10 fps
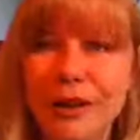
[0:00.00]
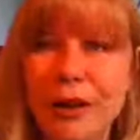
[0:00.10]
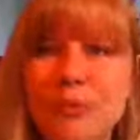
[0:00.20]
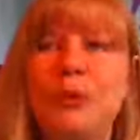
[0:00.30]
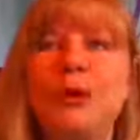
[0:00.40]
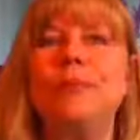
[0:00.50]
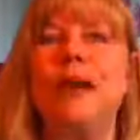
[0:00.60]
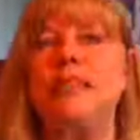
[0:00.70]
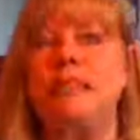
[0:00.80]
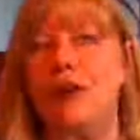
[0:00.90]
I put
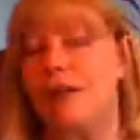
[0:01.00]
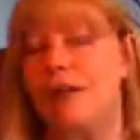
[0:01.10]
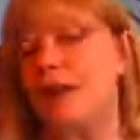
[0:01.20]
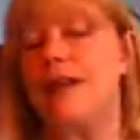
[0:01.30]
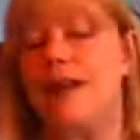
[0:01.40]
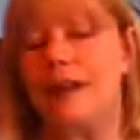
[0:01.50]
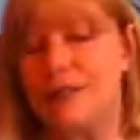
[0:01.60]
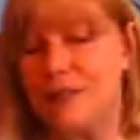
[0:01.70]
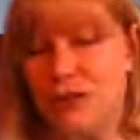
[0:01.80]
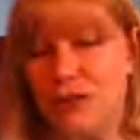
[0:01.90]
myself in chaotic
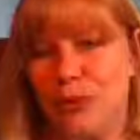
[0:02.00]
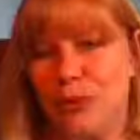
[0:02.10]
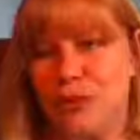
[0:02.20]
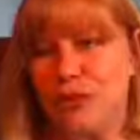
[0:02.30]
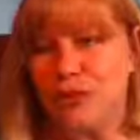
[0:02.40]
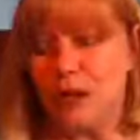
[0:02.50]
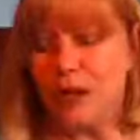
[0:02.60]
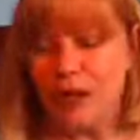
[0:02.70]
situations.